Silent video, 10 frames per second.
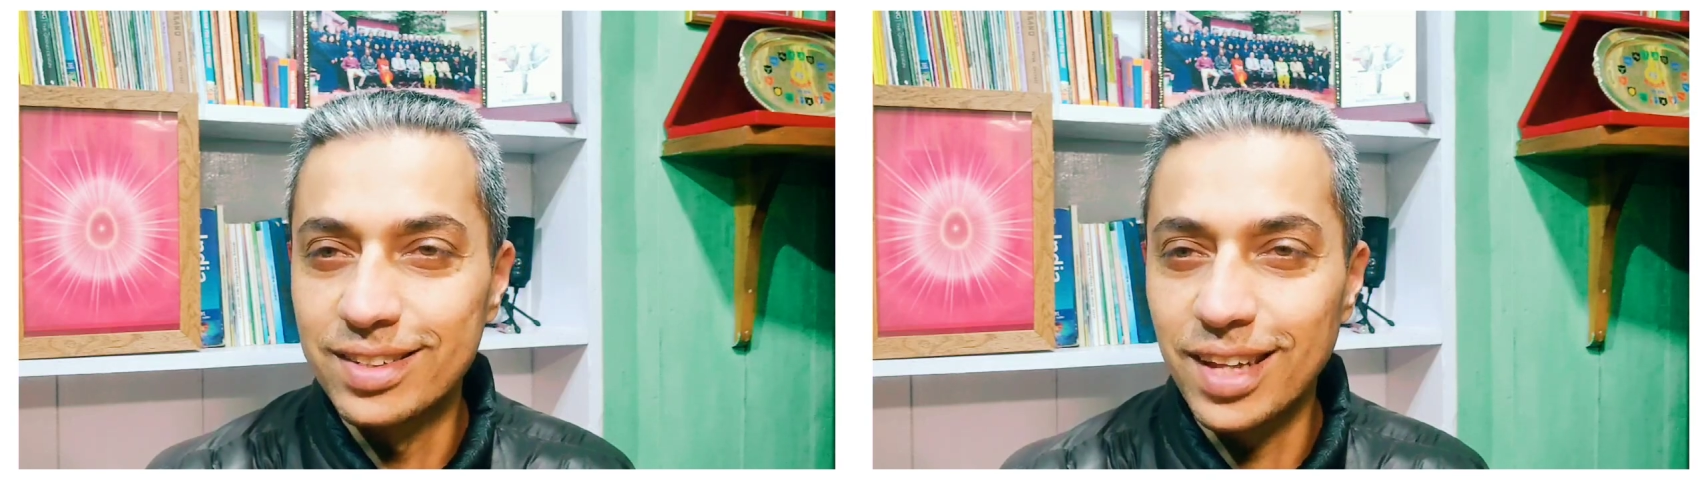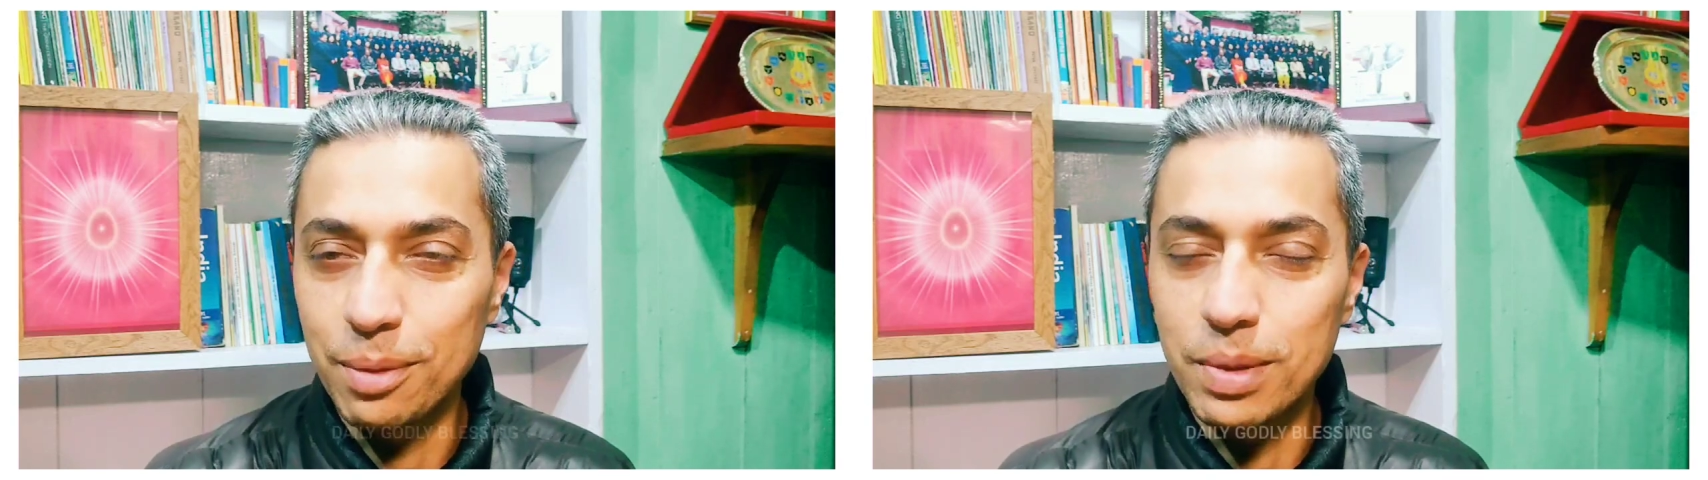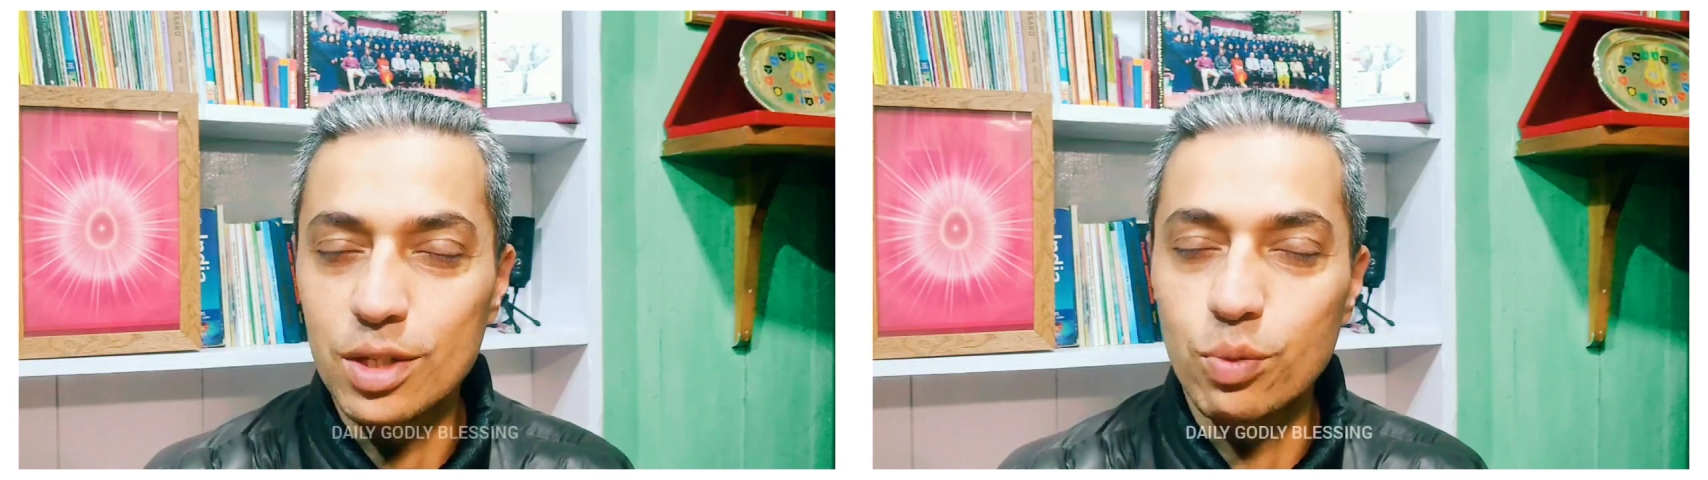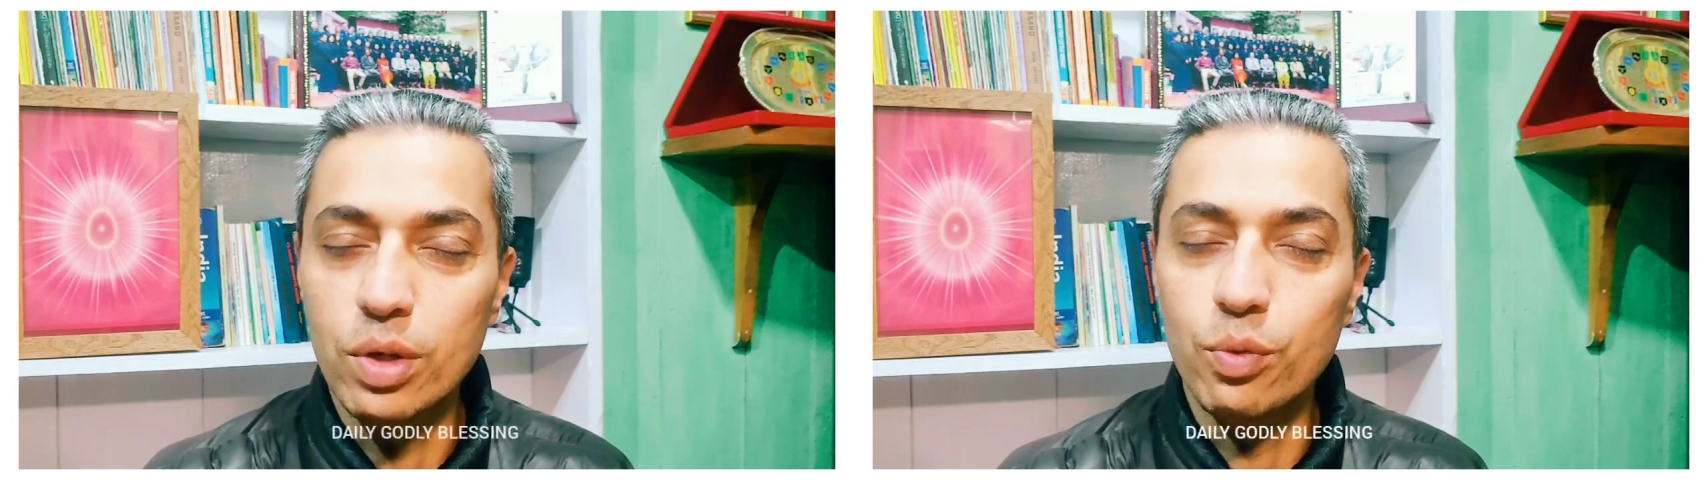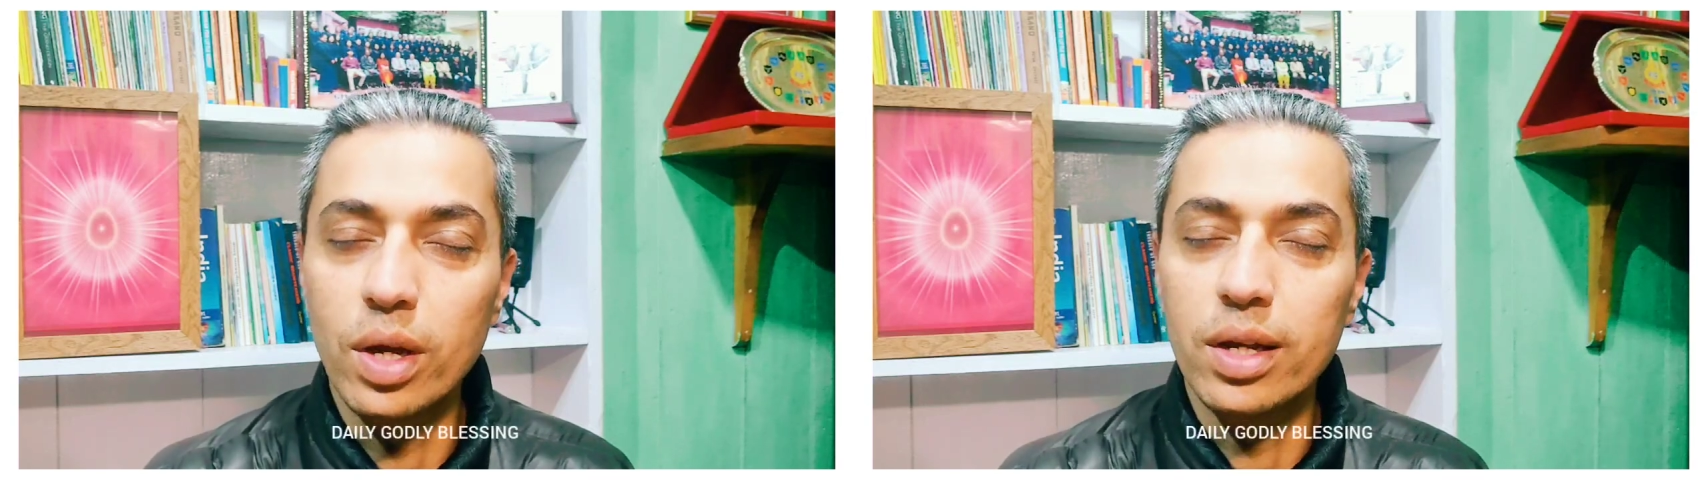That means
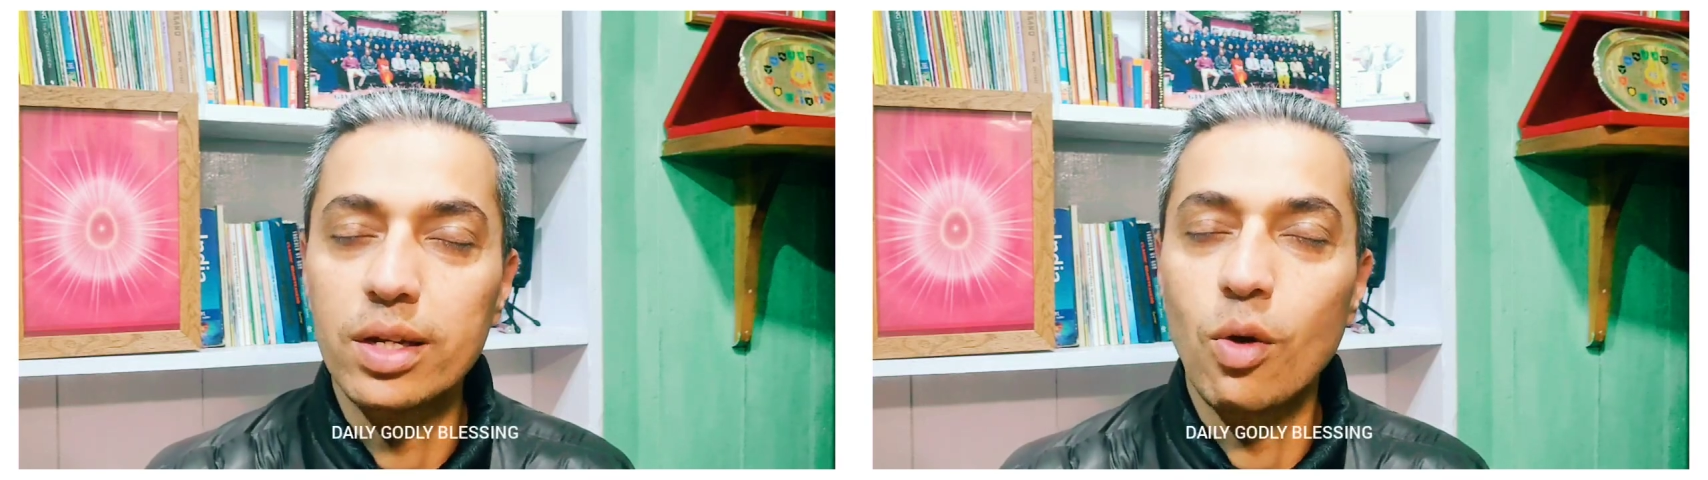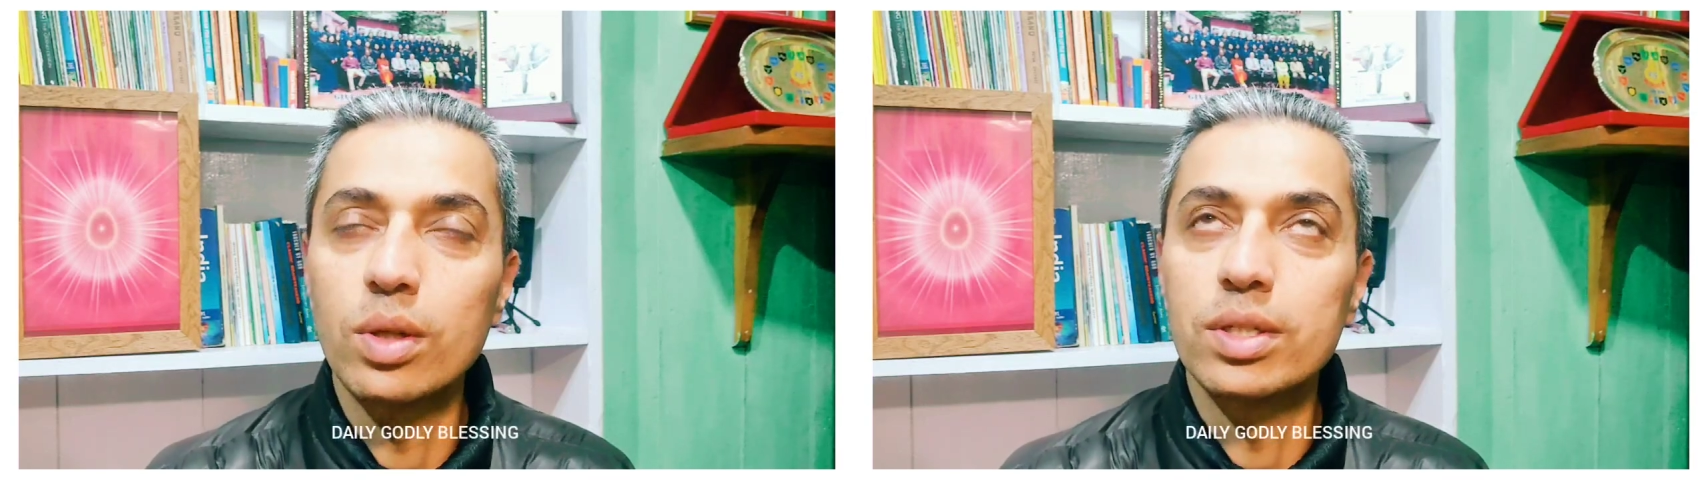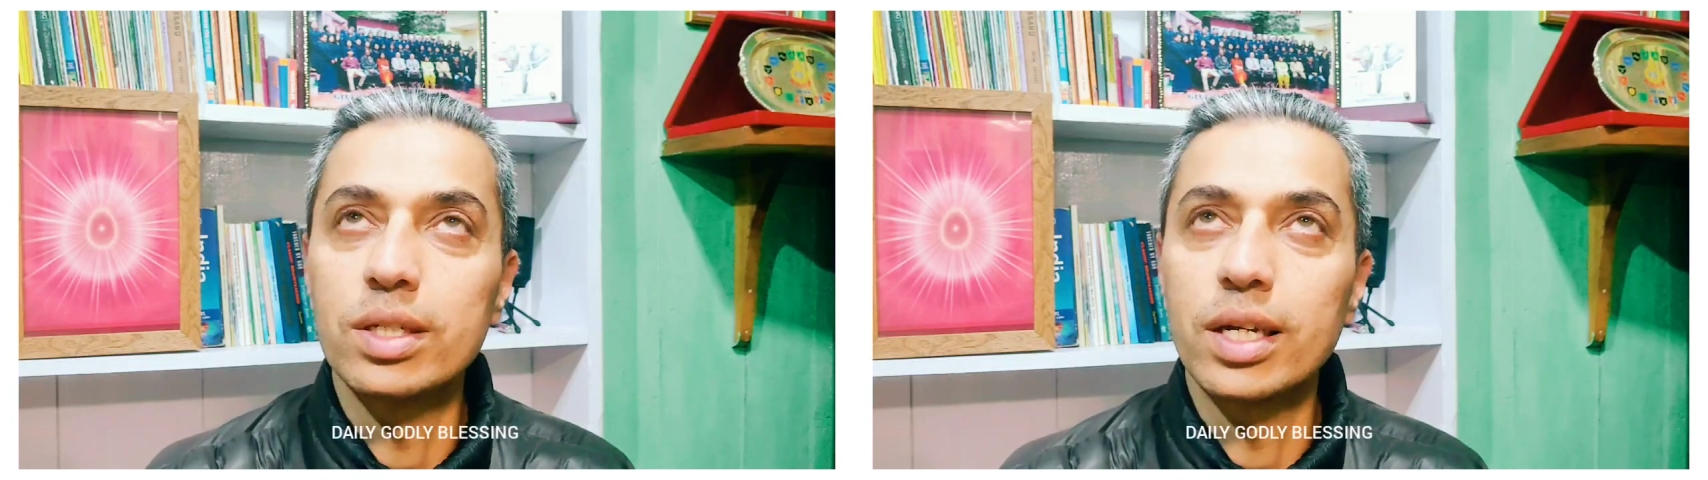when we are in constant